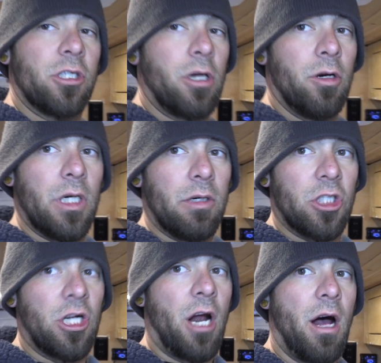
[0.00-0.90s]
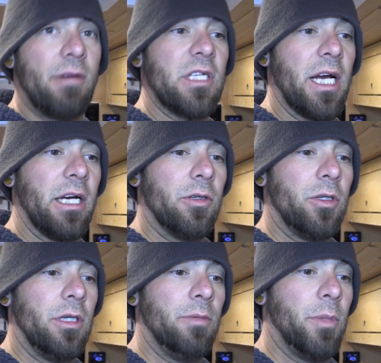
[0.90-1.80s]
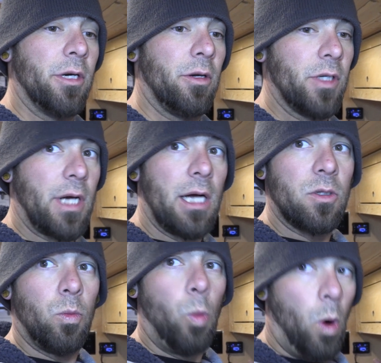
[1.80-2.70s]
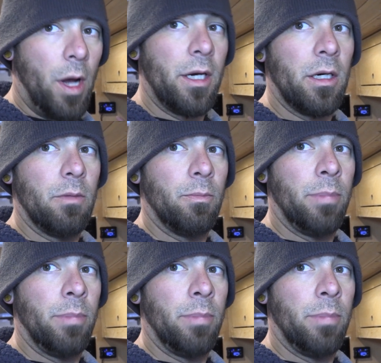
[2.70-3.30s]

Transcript: just going into a shut-off cycle, but it only got to one